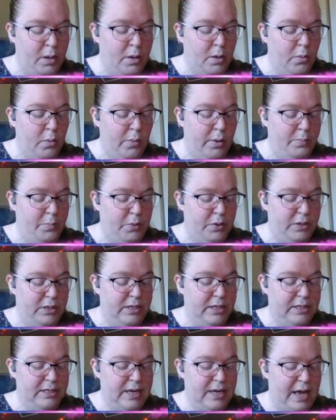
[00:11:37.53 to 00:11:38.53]
When put to
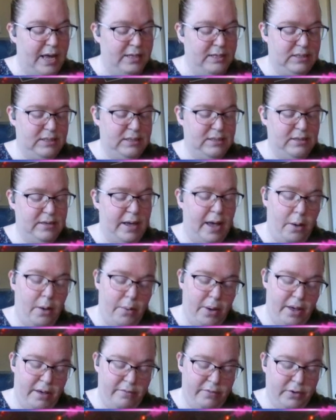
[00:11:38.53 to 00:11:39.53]
the test,
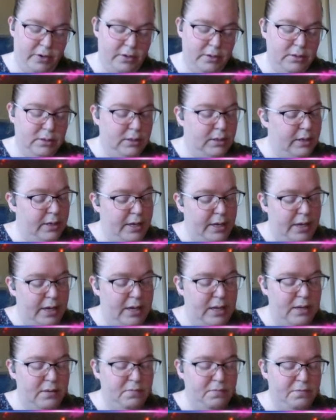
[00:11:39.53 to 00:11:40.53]
however, it
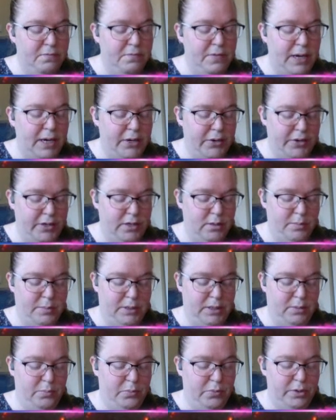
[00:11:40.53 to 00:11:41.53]

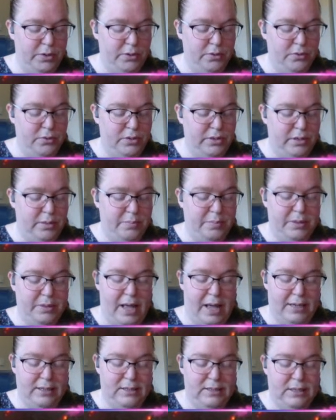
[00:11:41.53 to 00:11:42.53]
invariably produced a
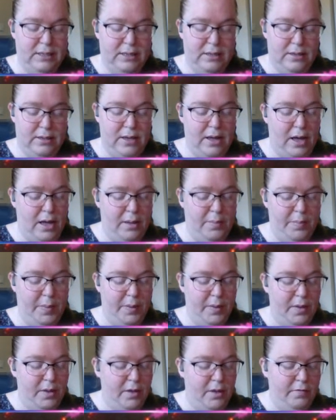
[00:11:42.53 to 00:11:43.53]
plastic cup
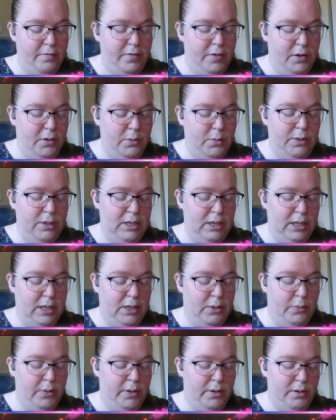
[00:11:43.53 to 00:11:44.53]
filled with a
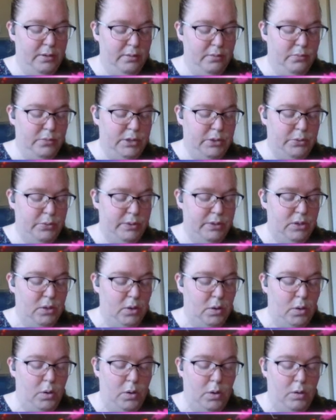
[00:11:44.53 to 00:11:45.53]
liquid which was
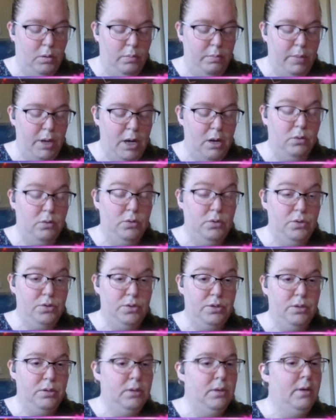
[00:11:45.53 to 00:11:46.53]

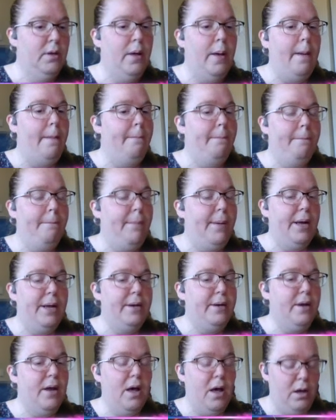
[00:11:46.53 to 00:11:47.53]
almost, but
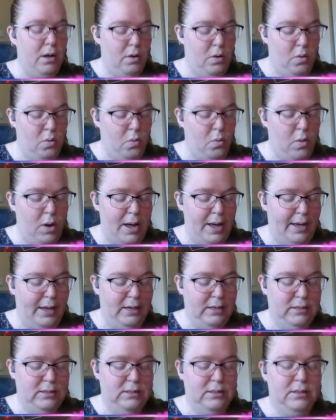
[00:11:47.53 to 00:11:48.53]
not
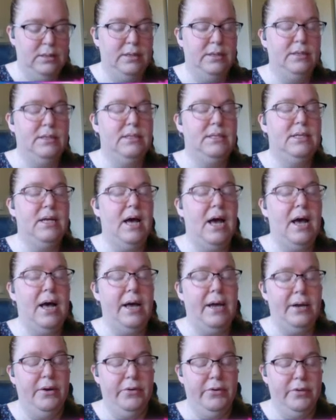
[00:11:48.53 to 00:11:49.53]
quite,
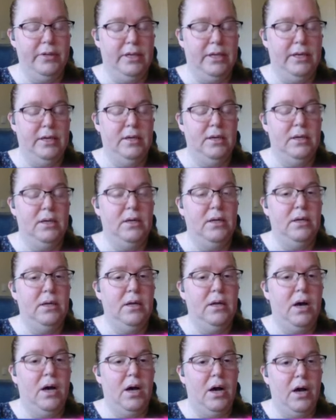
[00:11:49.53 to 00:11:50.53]
entirely
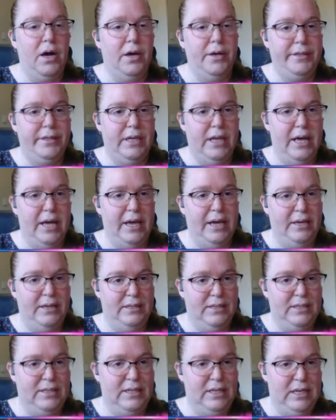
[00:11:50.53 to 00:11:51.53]
unlike
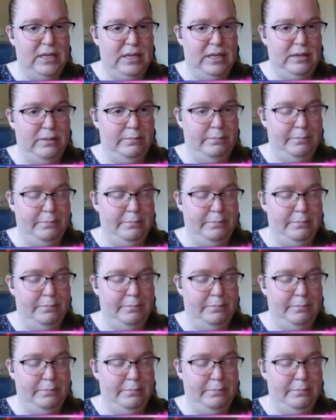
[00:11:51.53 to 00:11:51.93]
tea.